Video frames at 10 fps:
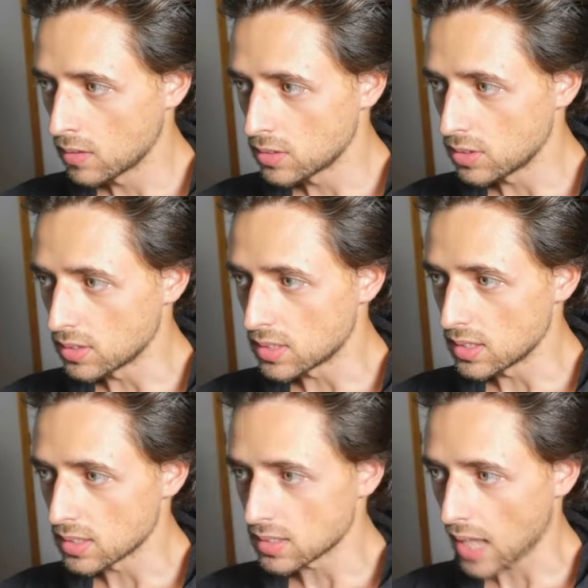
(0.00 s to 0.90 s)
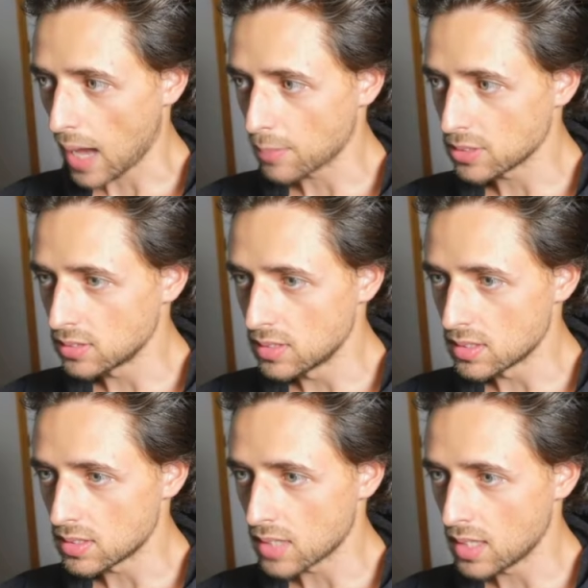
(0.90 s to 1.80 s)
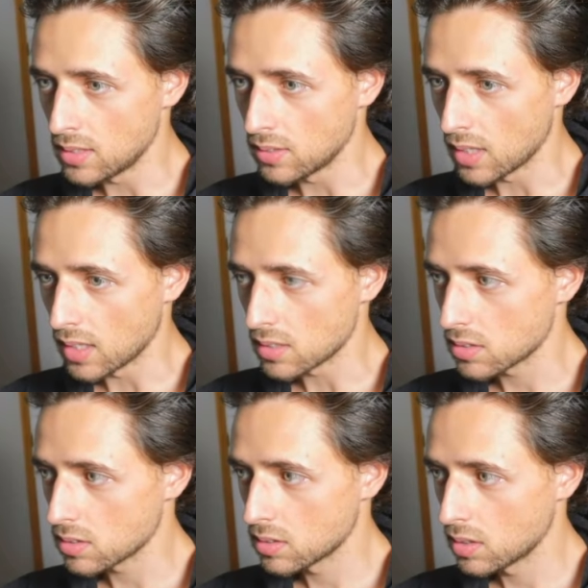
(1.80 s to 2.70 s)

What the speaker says: So you can see this is absolutely insane, you guys.